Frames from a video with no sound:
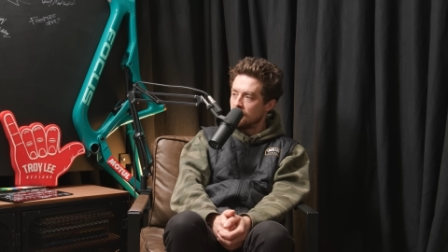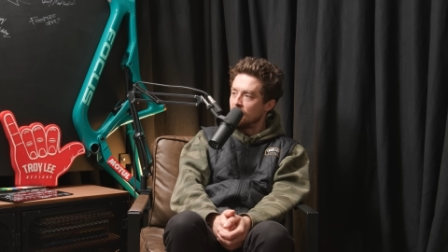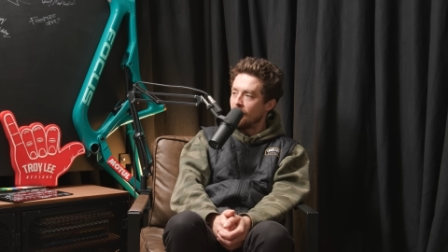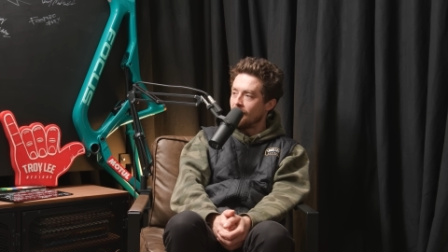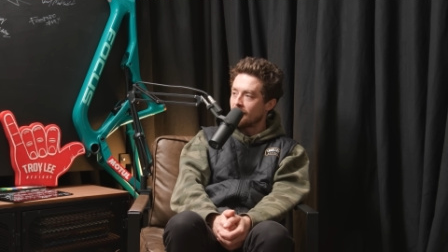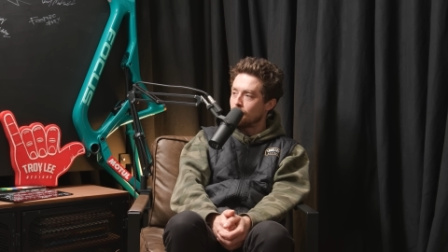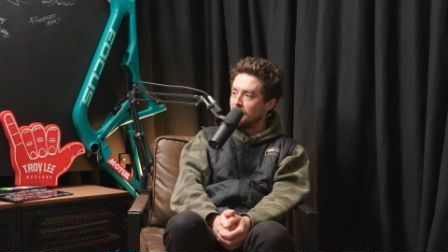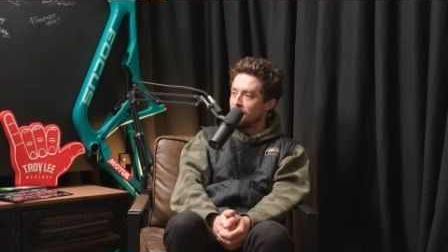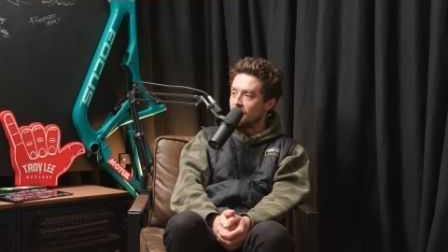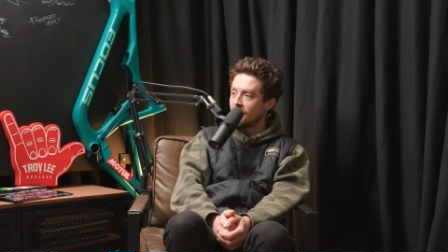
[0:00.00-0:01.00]
you know, like when
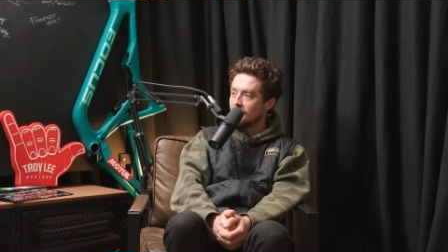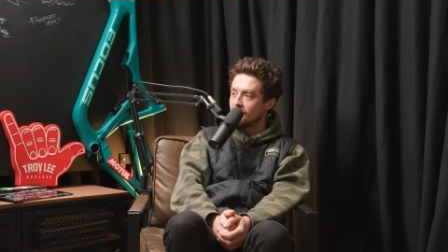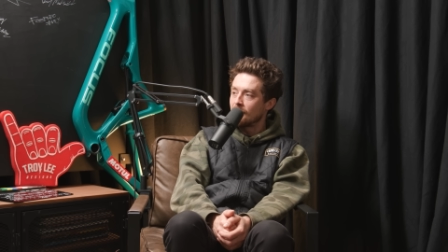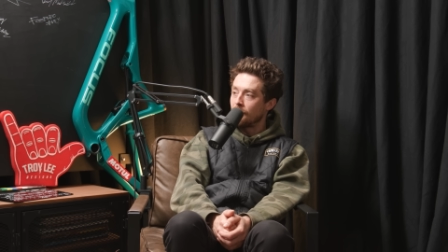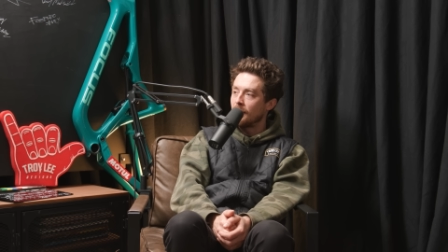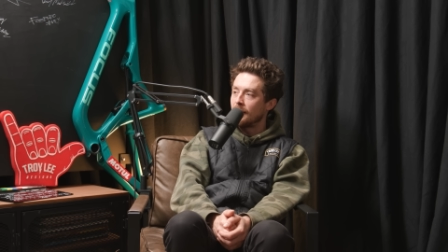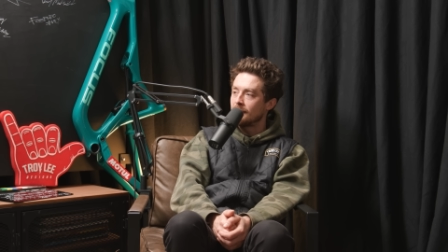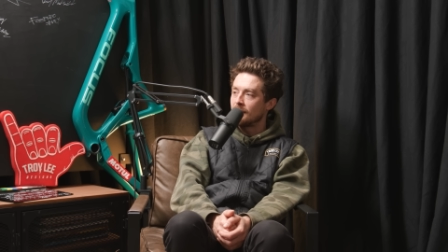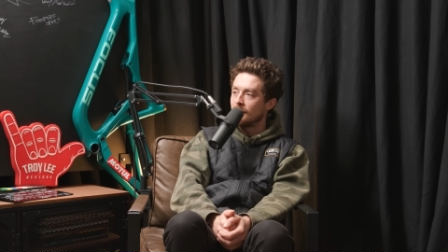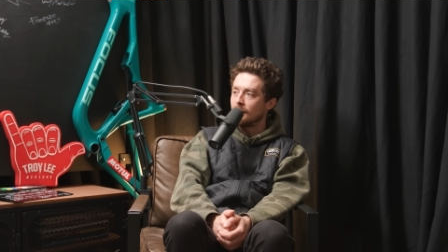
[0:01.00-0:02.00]
you're younger, stuff like
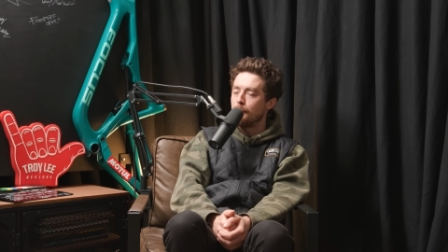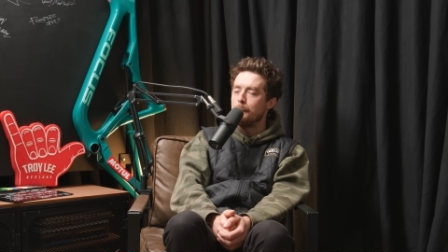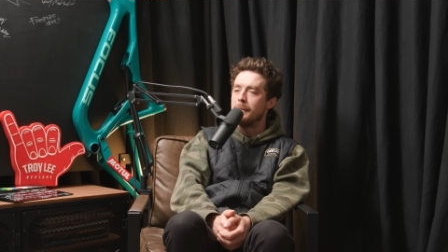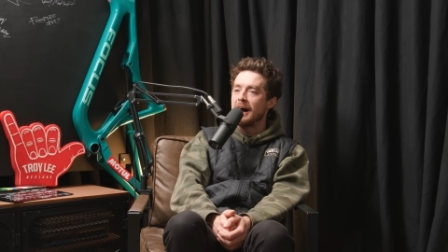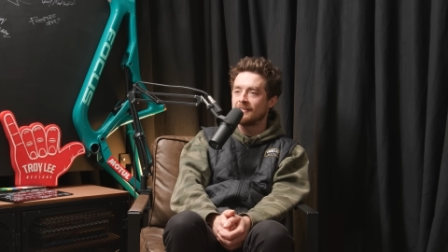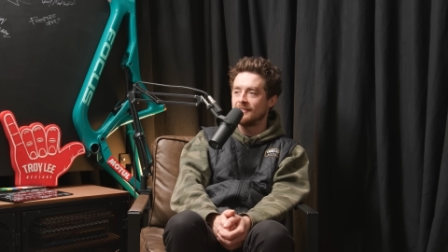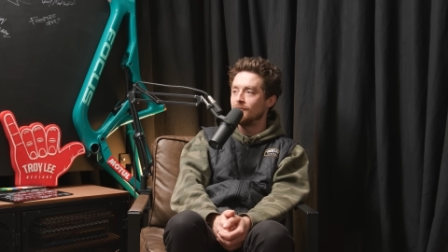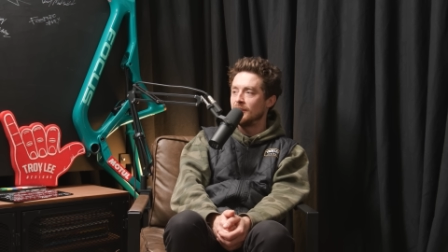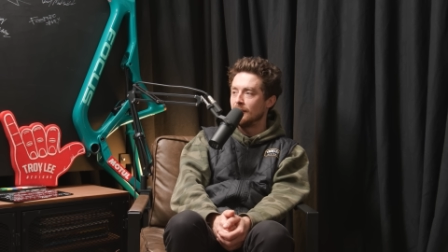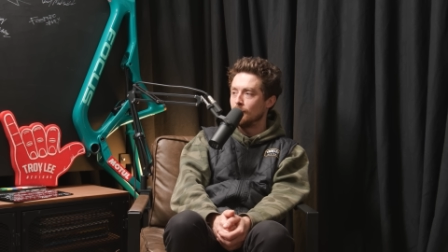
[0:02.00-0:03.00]
that's a
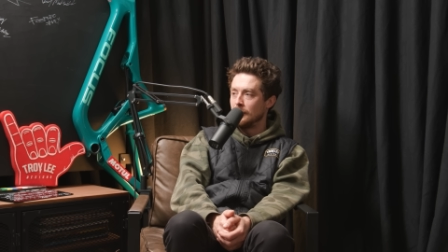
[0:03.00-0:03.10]
massive deal.